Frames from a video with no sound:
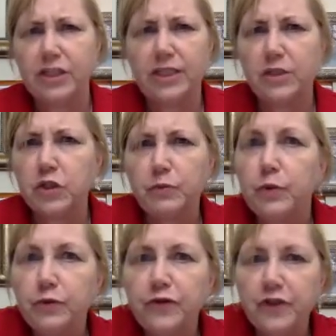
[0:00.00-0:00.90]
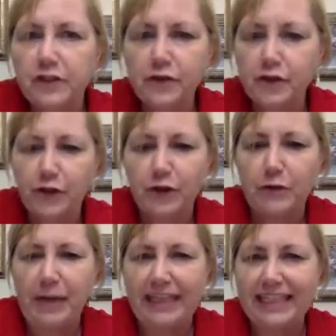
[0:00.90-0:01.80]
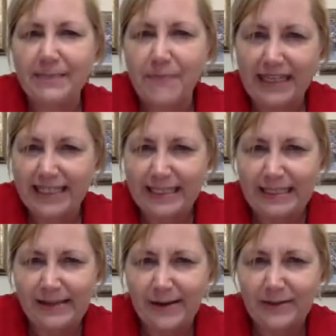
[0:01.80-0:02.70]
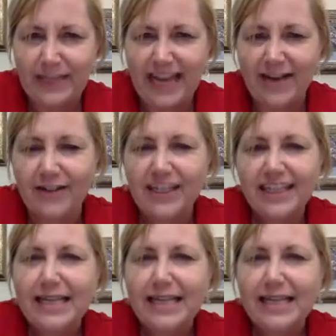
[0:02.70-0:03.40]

Just a spoonful of sugar makes the medicine go down.